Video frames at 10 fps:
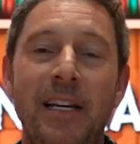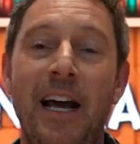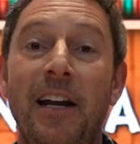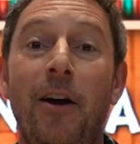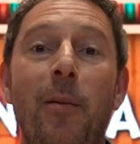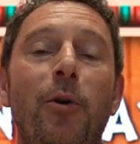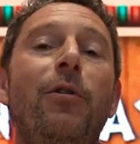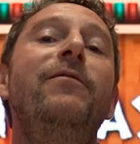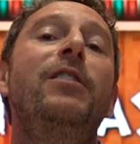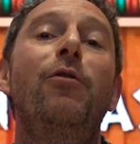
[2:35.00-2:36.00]
and I'm
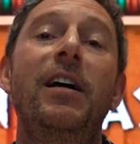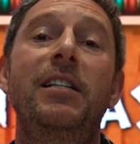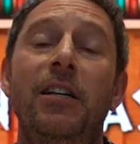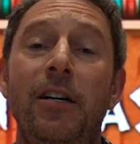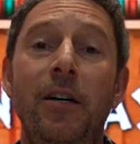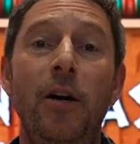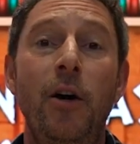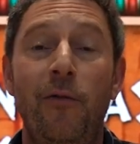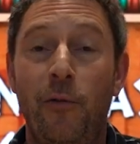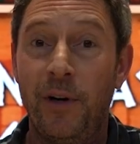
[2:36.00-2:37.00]
creative director
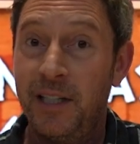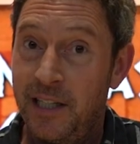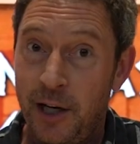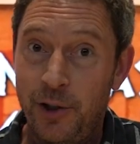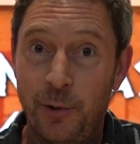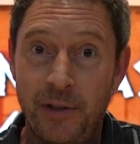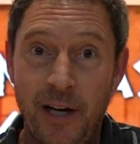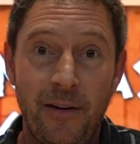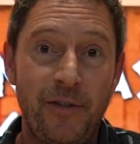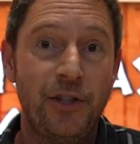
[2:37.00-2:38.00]
for international
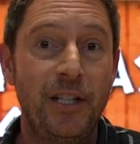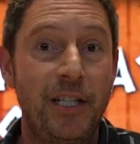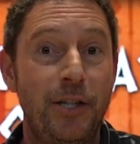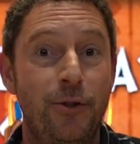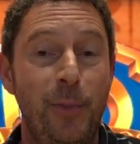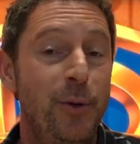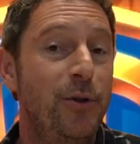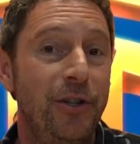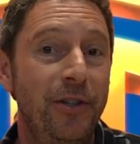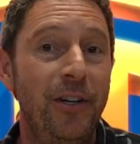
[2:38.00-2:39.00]
television
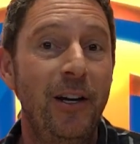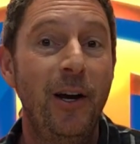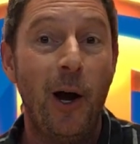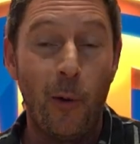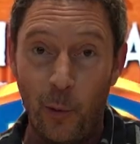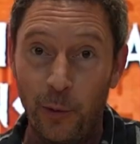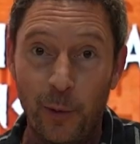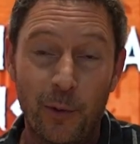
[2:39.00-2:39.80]
distribution at Warner